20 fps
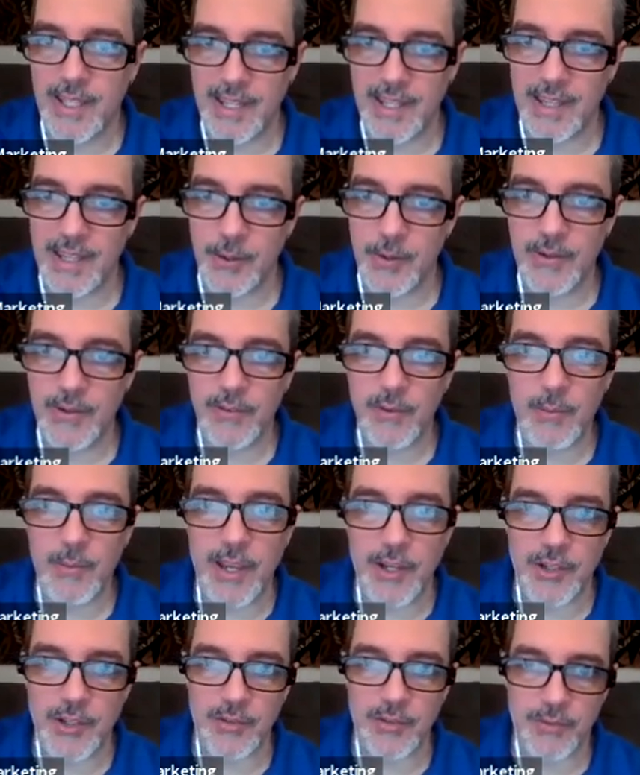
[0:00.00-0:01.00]
getting their
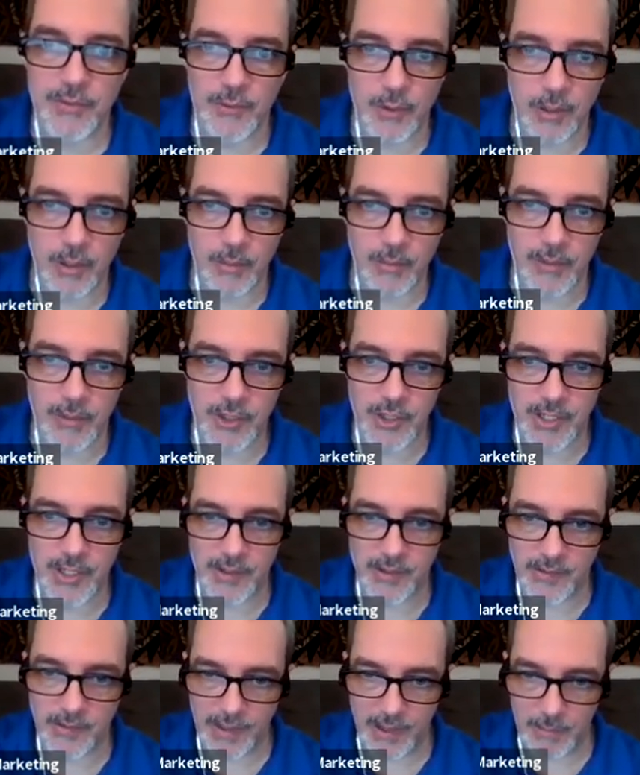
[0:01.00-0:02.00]
information from the
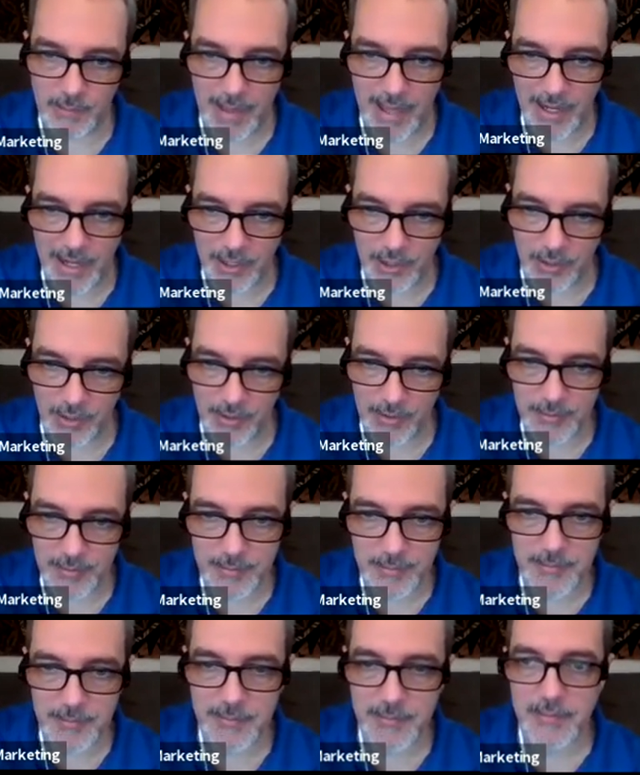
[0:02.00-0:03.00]
Sheet Set Manager.
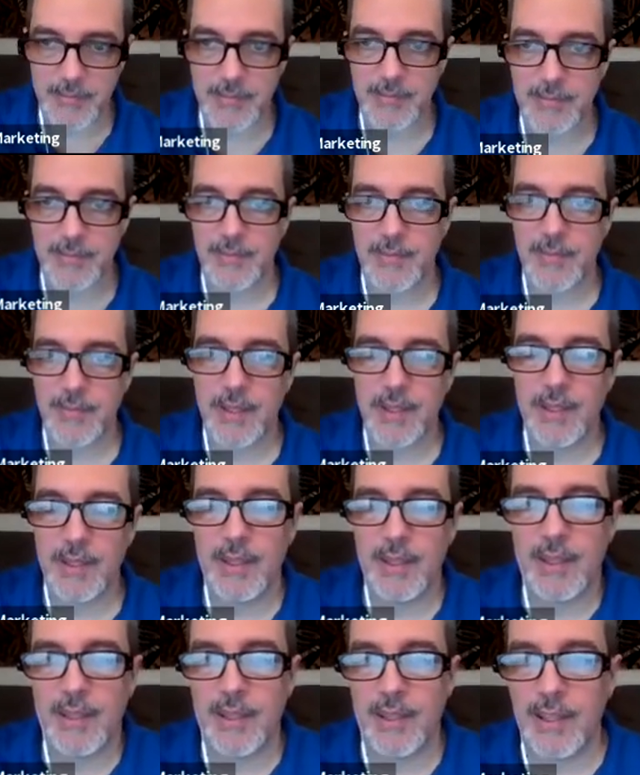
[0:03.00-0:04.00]

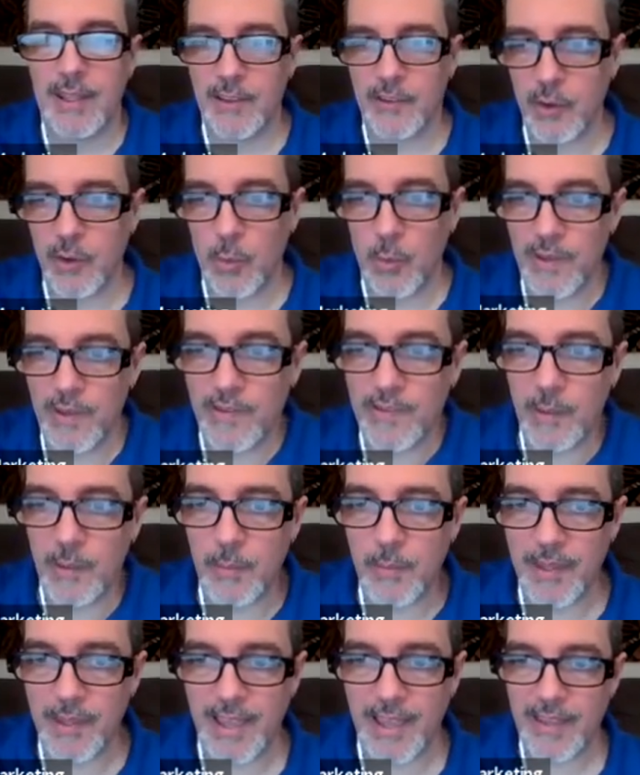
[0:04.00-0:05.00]
And so when
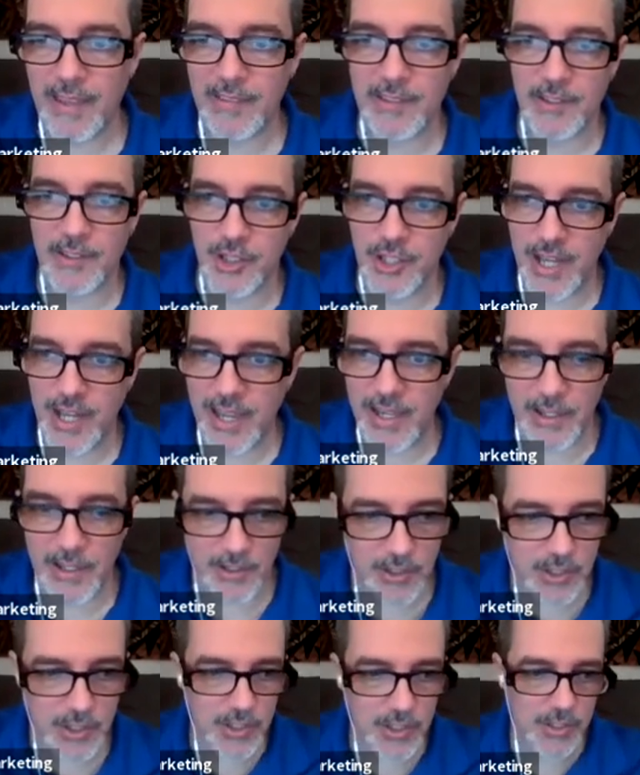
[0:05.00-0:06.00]
something has to
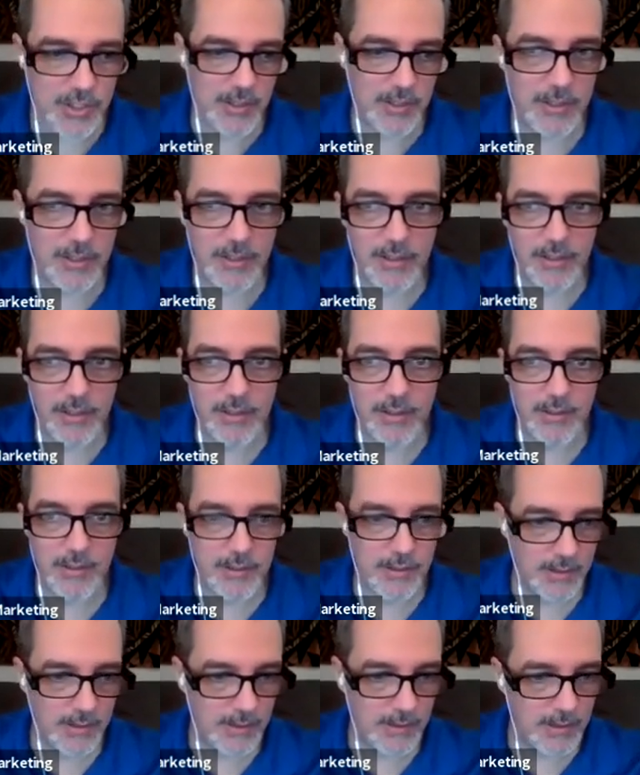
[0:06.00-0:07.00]
change,
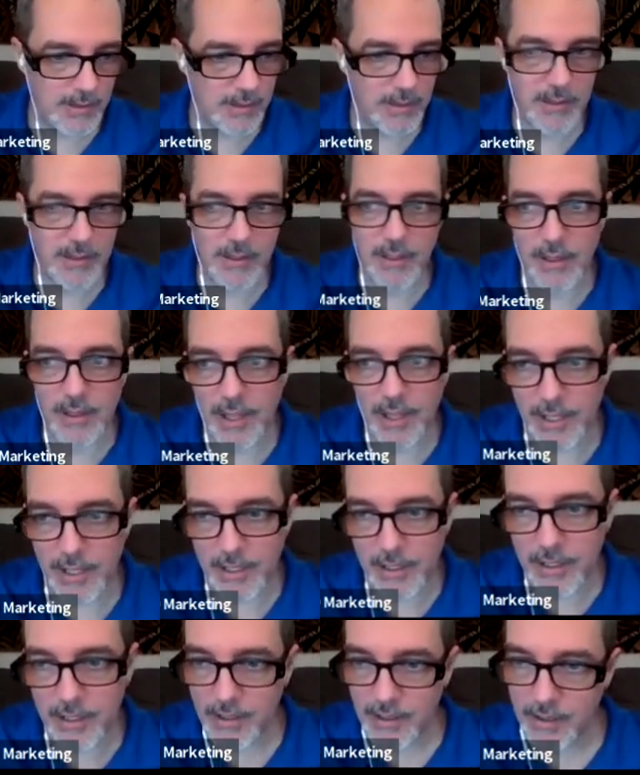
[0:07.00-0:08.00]

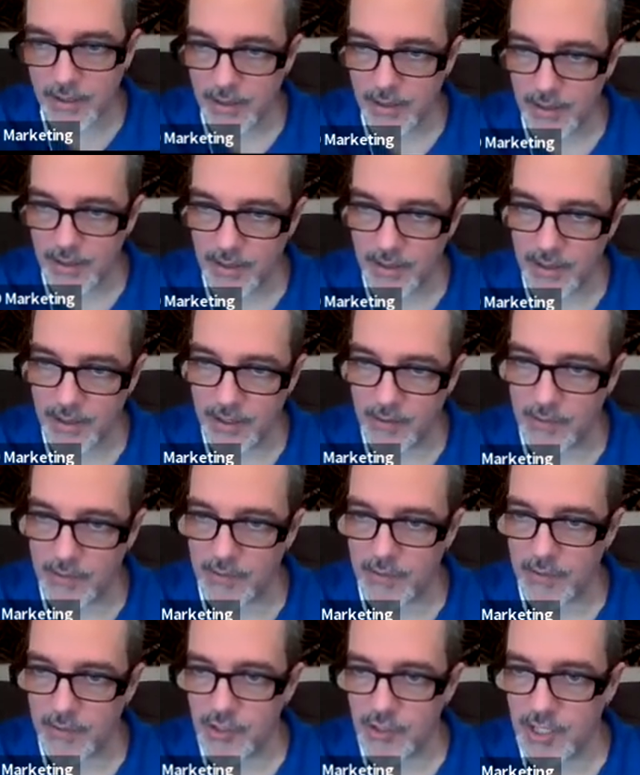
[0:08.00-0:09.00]
like
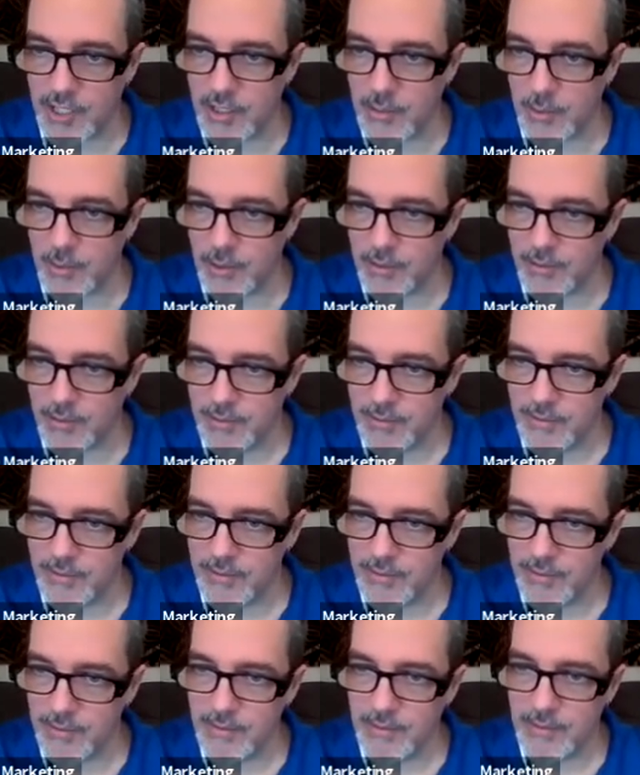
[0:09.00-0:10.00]
this, the sheet number,
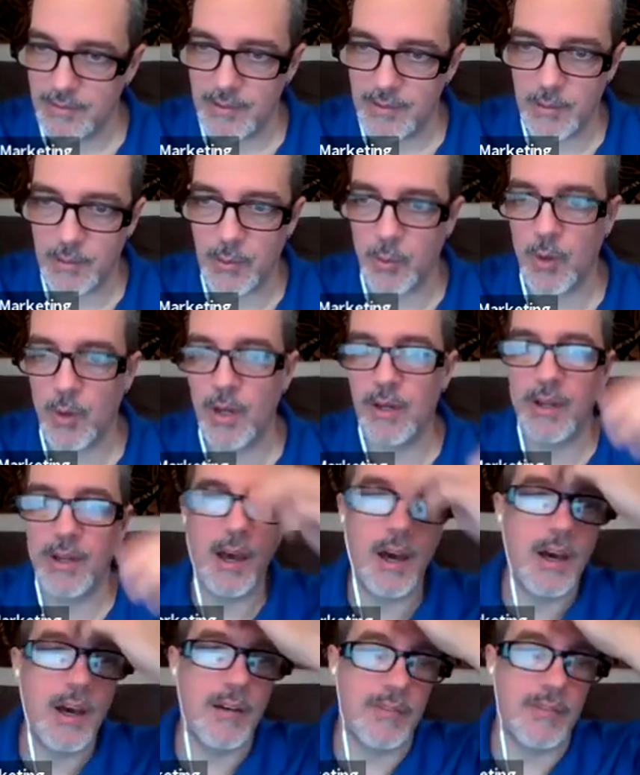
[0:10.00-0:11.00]
number 1
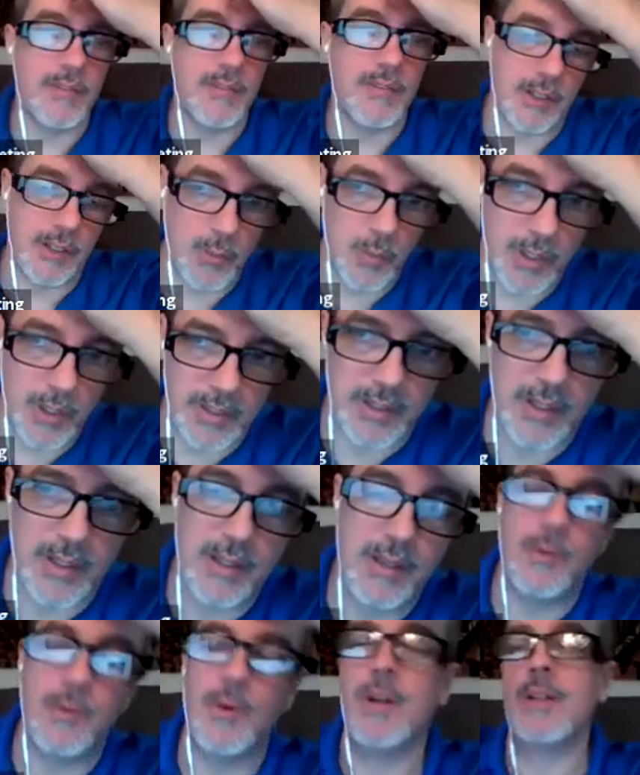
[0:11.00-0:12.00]
of
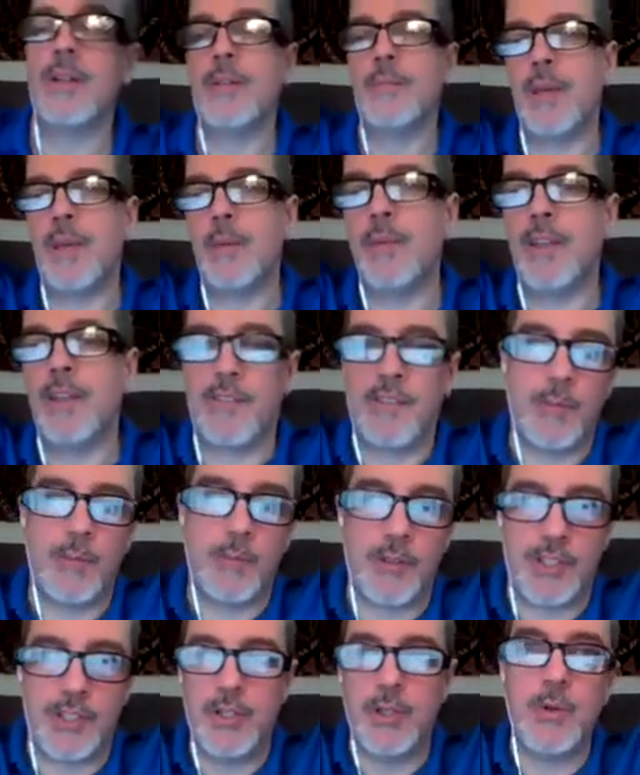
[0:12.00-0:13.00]
101. Well, maybe it's
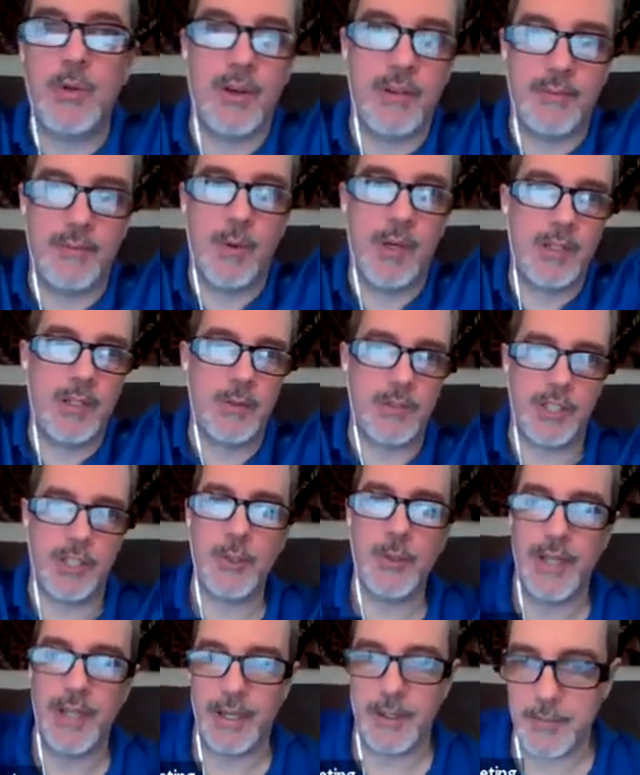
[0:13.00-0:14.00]
number 2 of
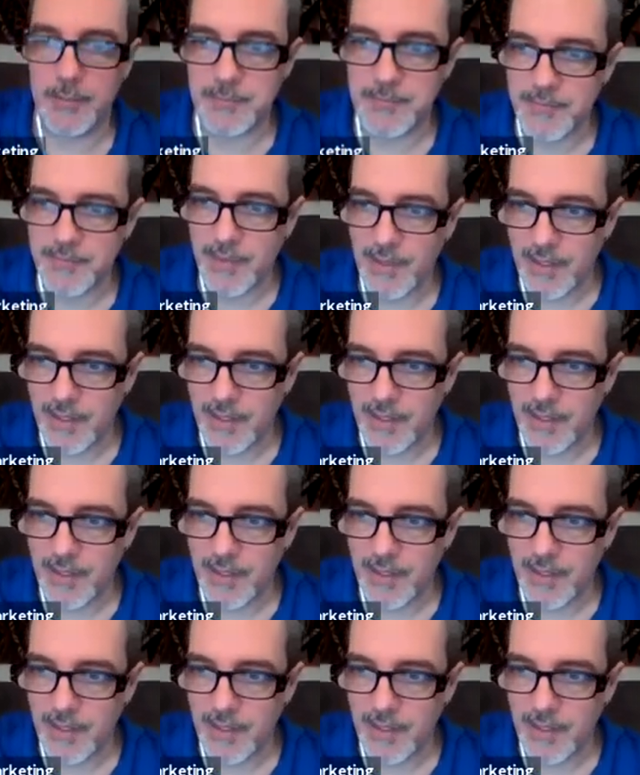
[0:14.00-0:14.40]
102 now.